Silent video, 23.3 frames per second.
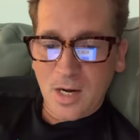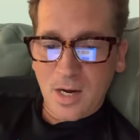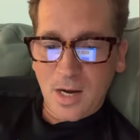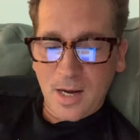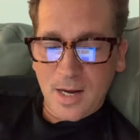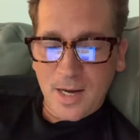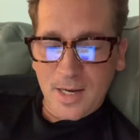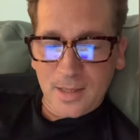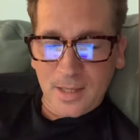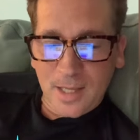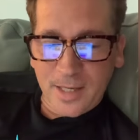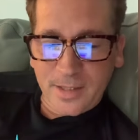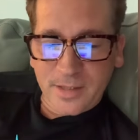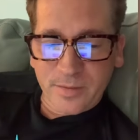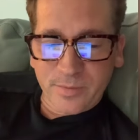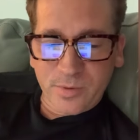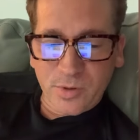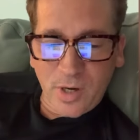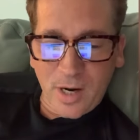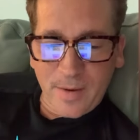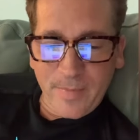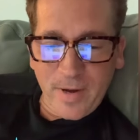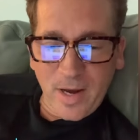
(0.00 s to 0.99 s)
Hit like,
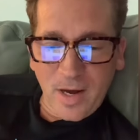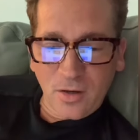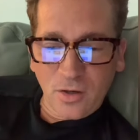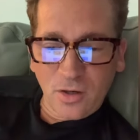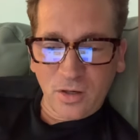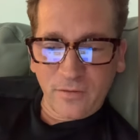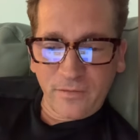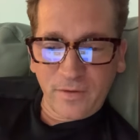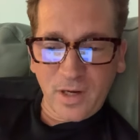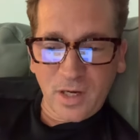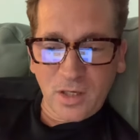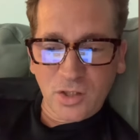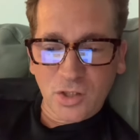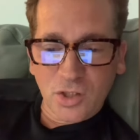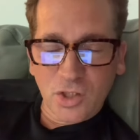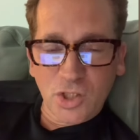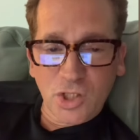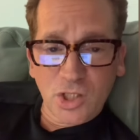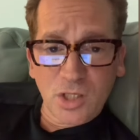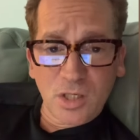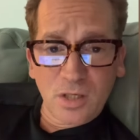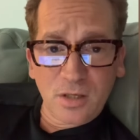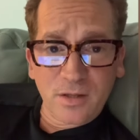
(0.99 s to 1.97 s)
subscribe, and notification.
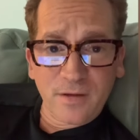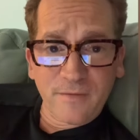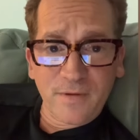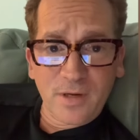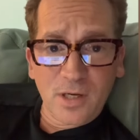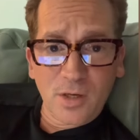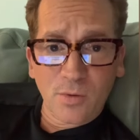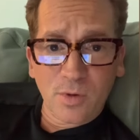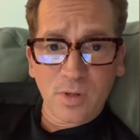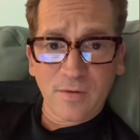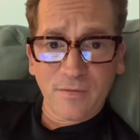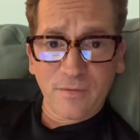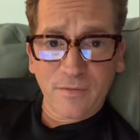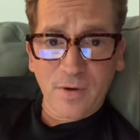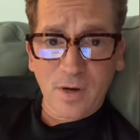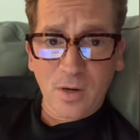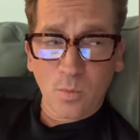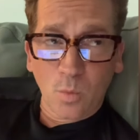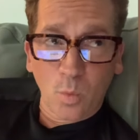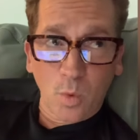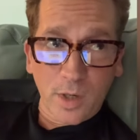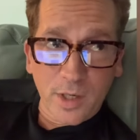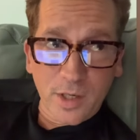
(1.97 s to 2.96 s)
Share the video with a
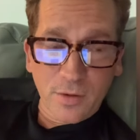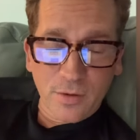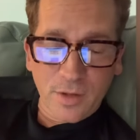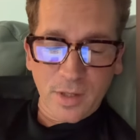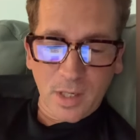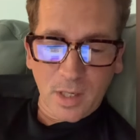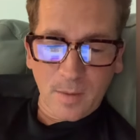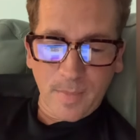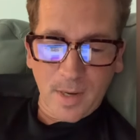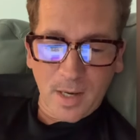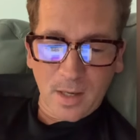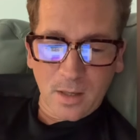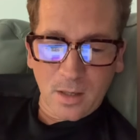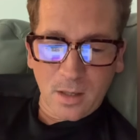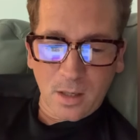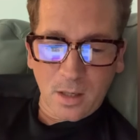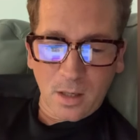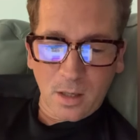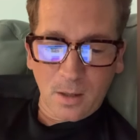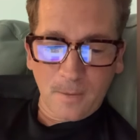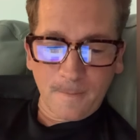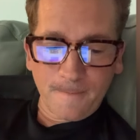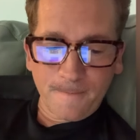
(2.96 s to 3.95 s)
friend. What do you think about it
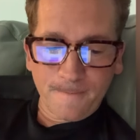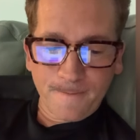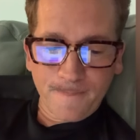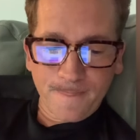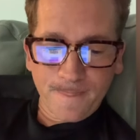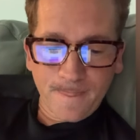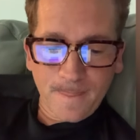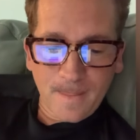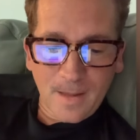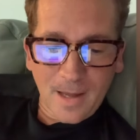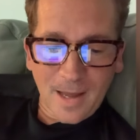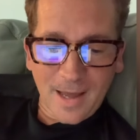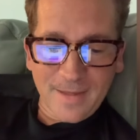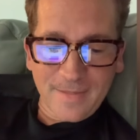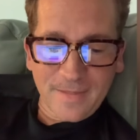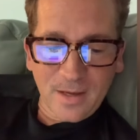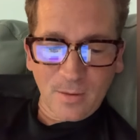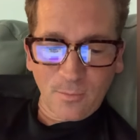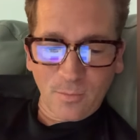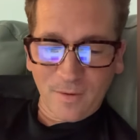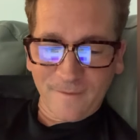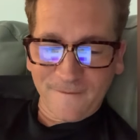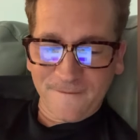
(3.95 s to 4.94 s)
all? I
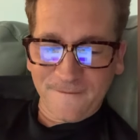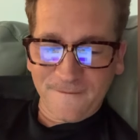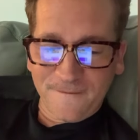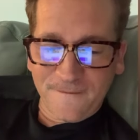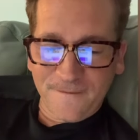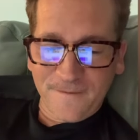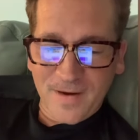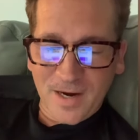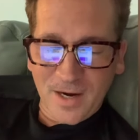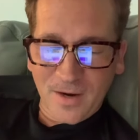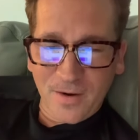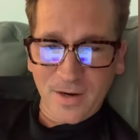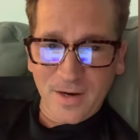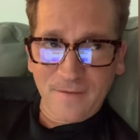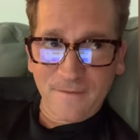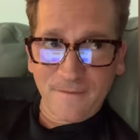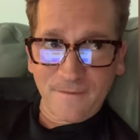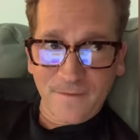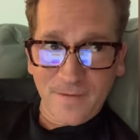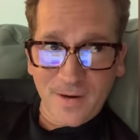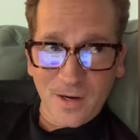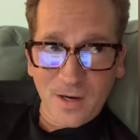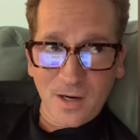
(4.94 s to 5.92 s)
think we're very,
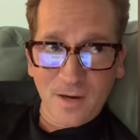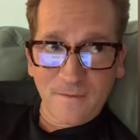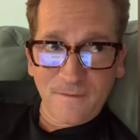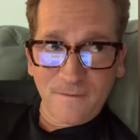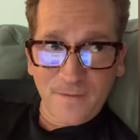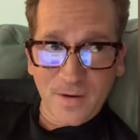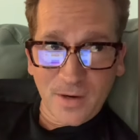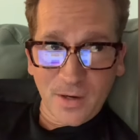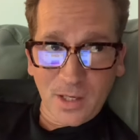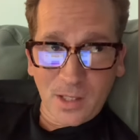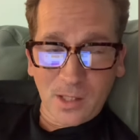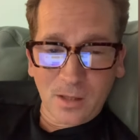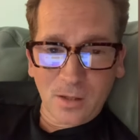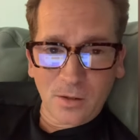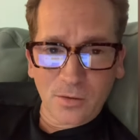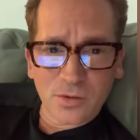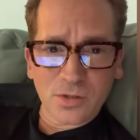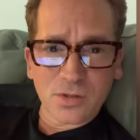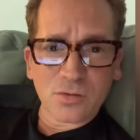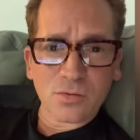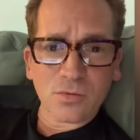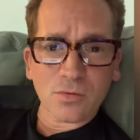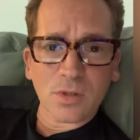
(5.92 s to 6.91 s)
very, very close
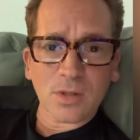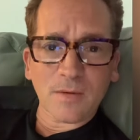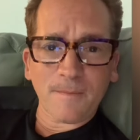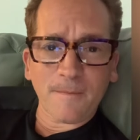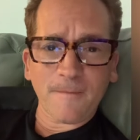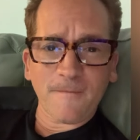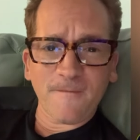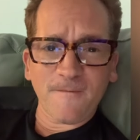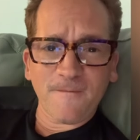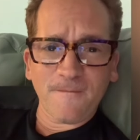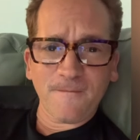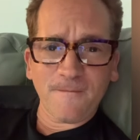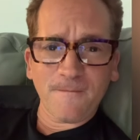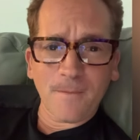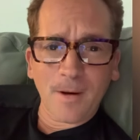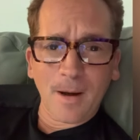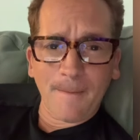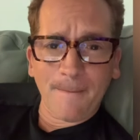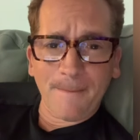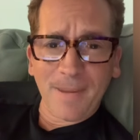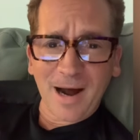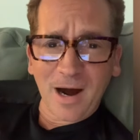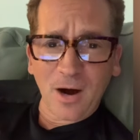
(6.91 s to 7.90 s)
to a, a
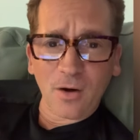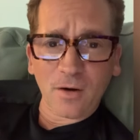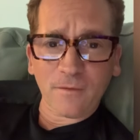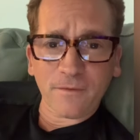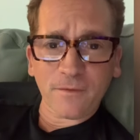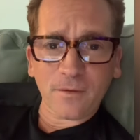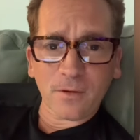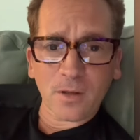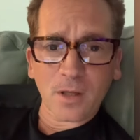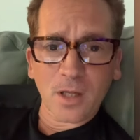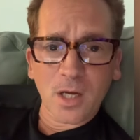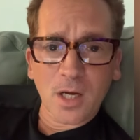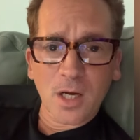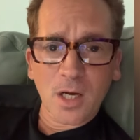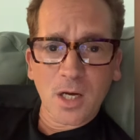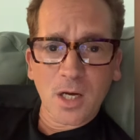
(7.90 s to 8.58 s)
powerful